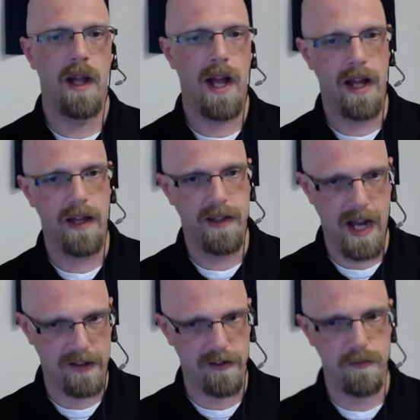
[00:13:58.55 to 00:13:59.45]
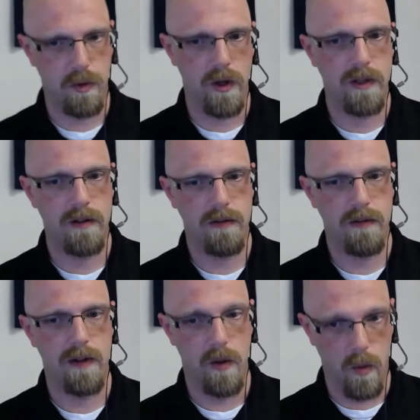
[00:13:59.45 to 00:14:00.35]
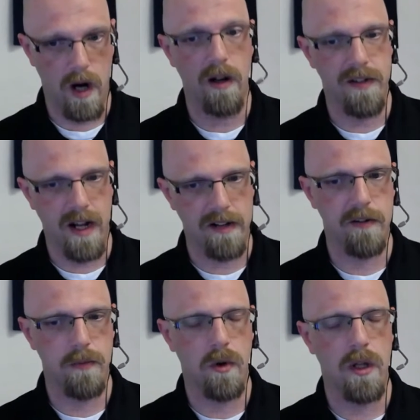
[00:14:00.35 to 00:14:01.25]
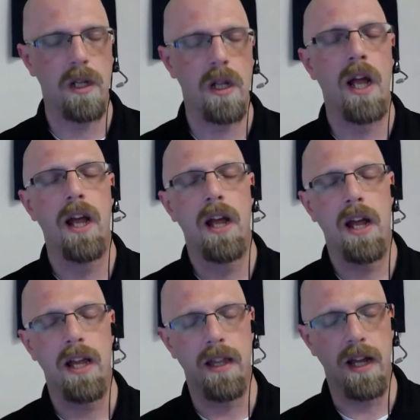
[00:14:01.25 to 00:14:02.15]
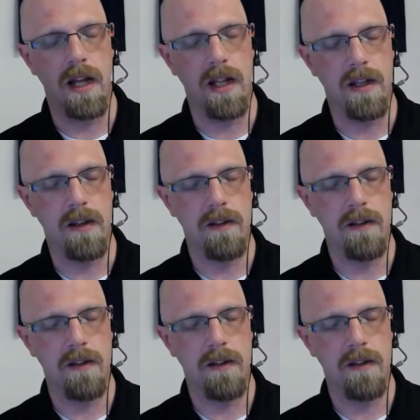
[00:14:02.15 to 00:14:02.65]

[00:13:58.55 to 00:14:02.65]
and the access point, and the wireless access point. And then,